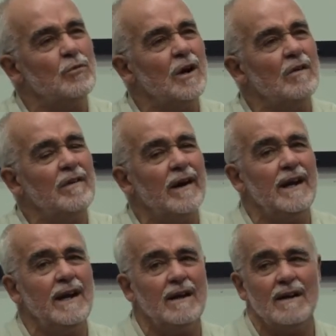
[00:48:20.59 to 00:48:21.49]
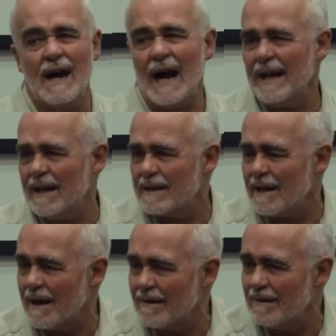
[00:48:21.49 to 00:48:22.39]
We are very careta.
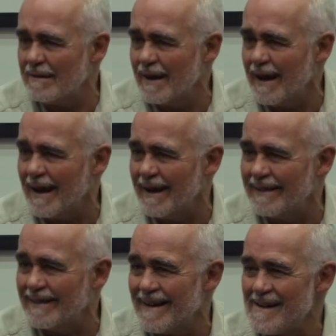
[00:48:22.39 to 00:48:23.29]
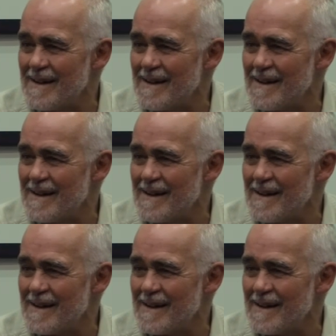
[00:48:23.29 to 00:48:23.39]
How do you say careta?